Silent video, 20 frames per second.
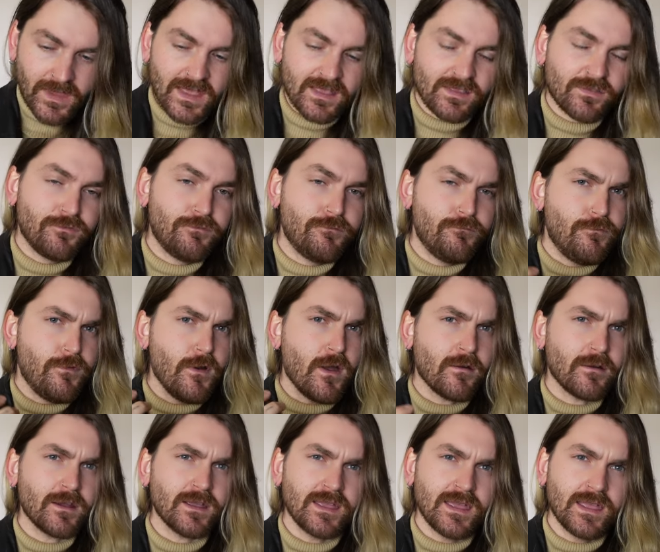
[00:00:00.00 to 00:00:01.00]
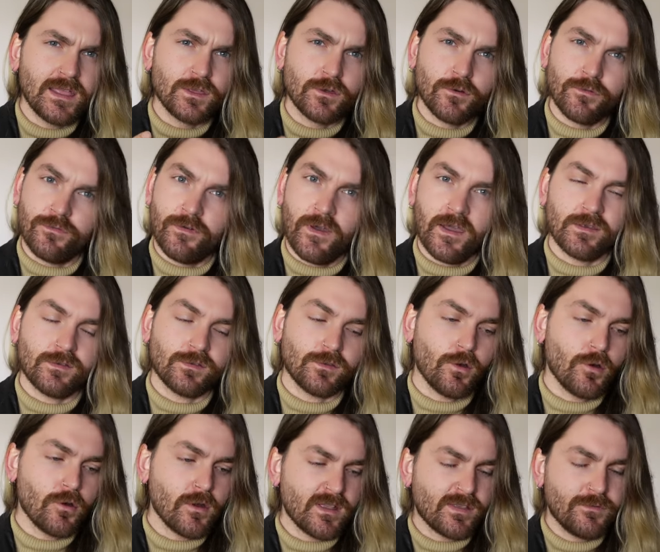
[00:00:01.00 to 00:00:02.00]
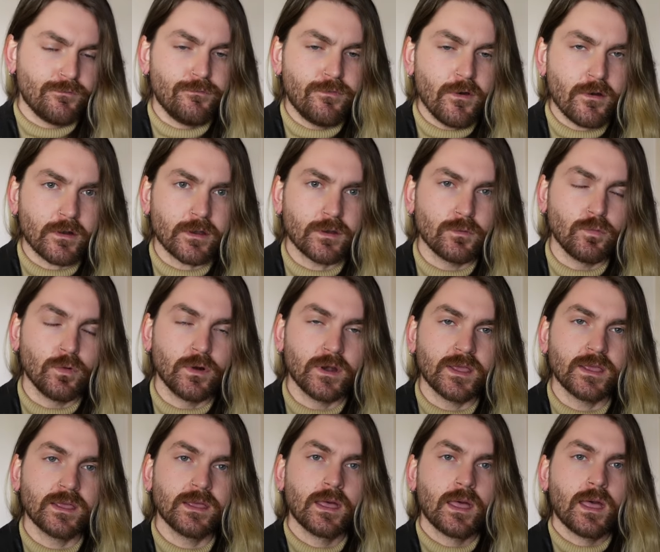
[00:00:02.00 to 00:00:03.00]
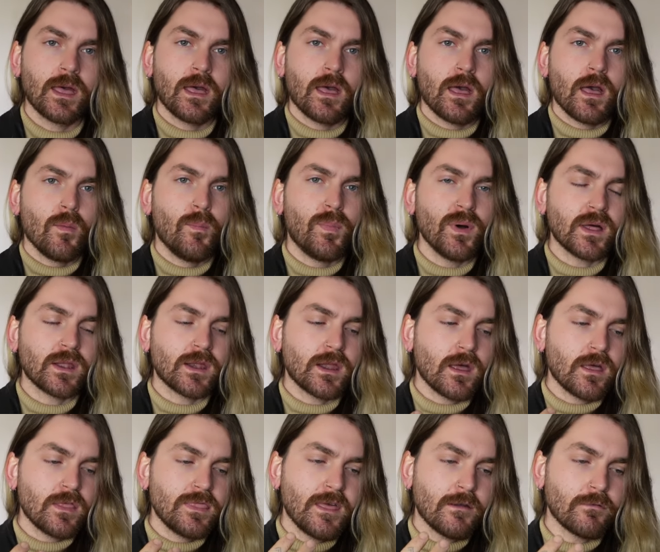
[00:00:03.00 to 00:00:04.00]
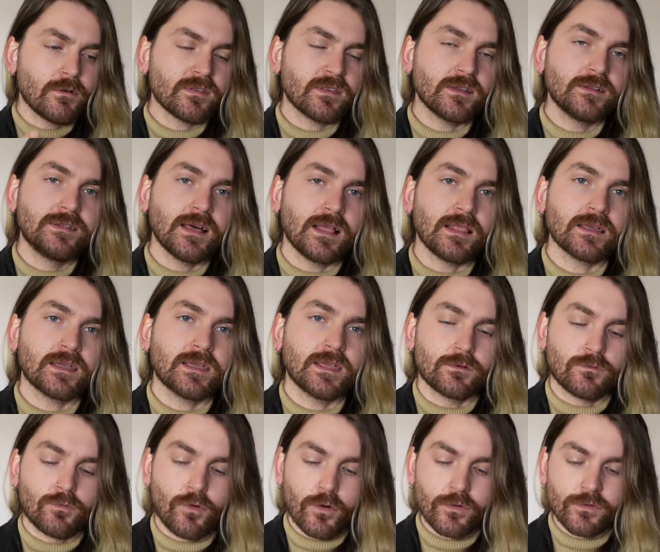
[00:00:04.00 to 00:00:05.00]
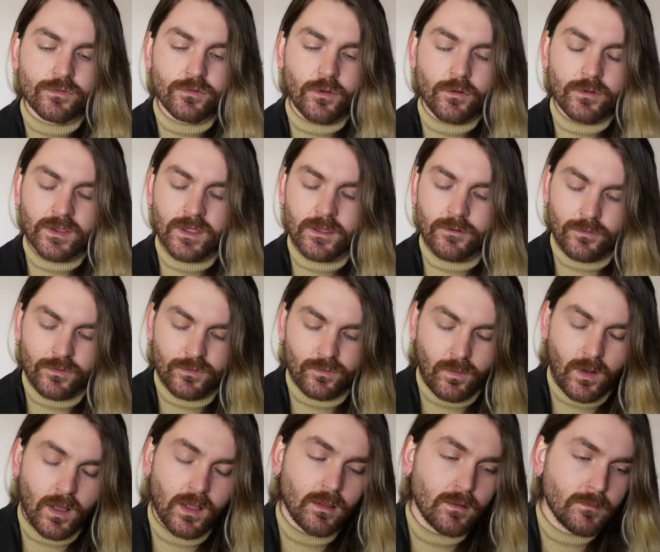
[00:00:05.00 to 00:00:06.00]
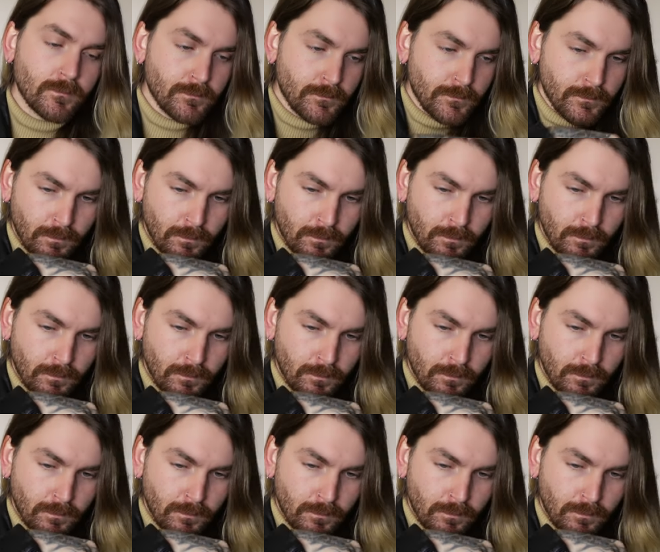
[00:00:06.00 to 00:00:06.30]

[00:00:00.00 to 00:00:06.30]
It's very in your face though, it's very woody, but there is a delicate rose note here as well.